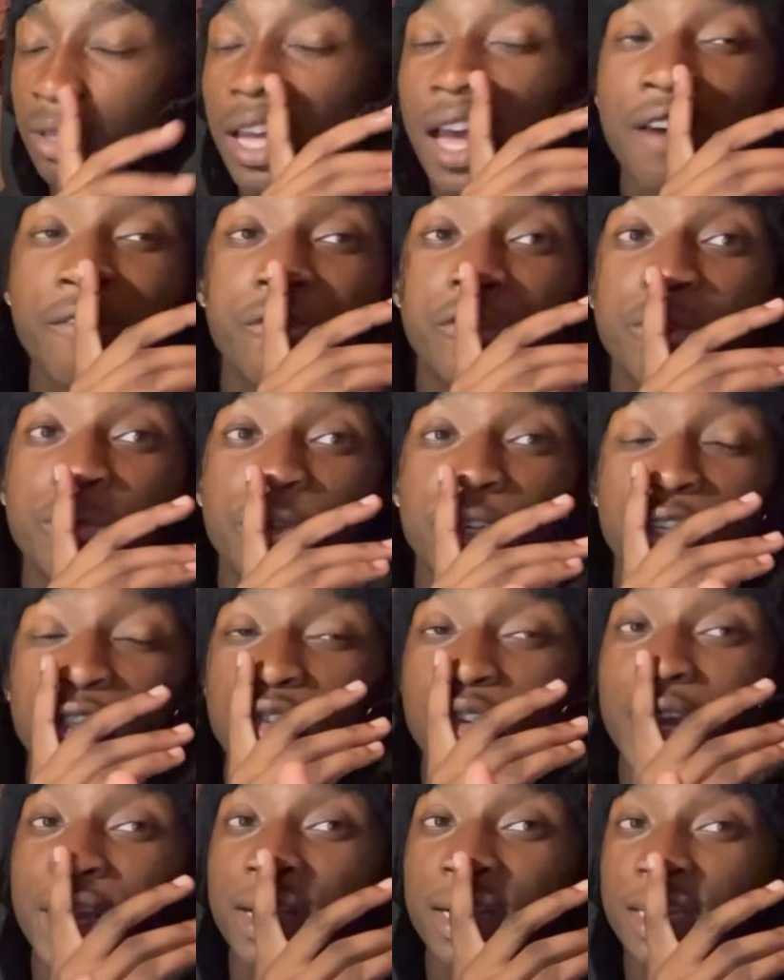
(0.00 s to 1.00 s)
Y'all females
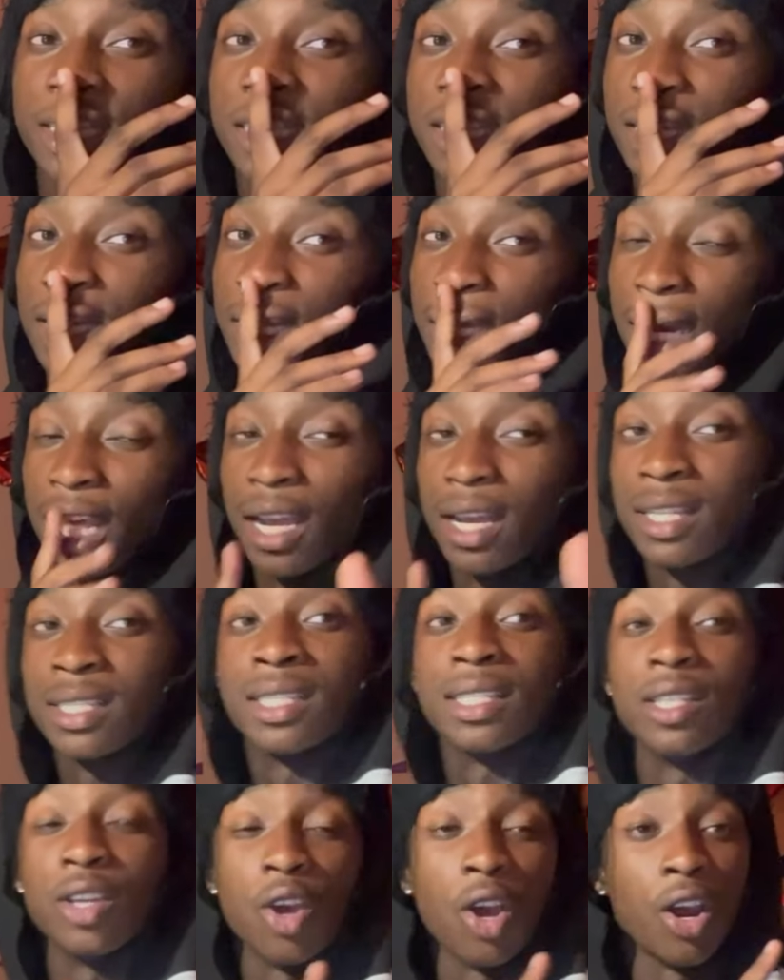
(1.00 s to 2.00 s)
rate this, care, like I
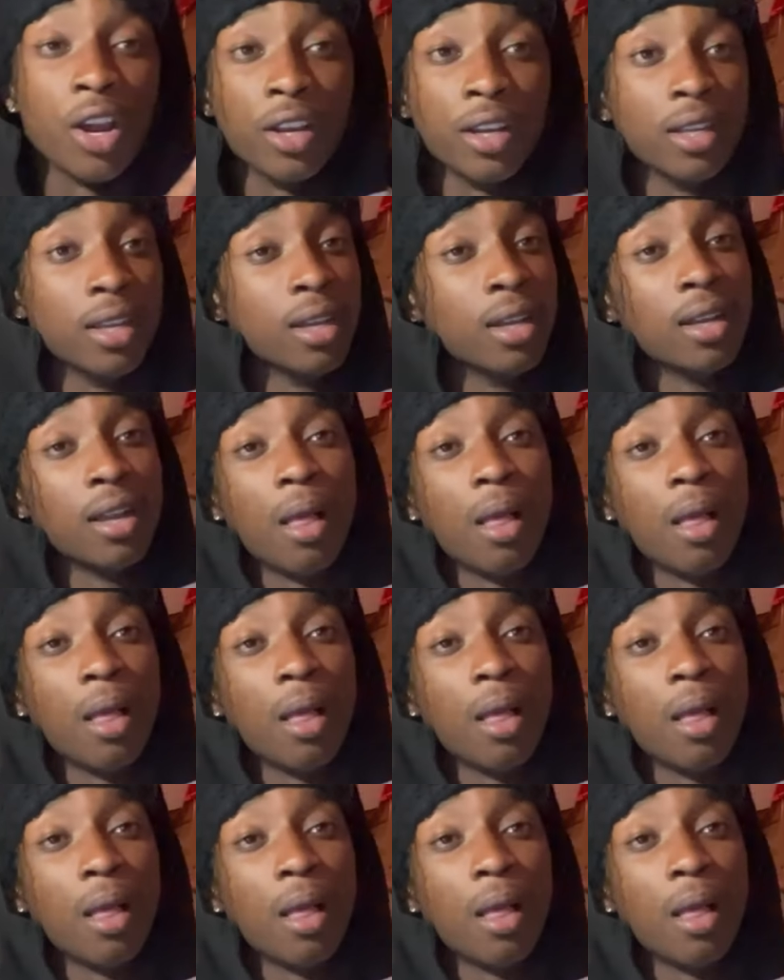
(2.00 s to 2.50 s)
said earlier.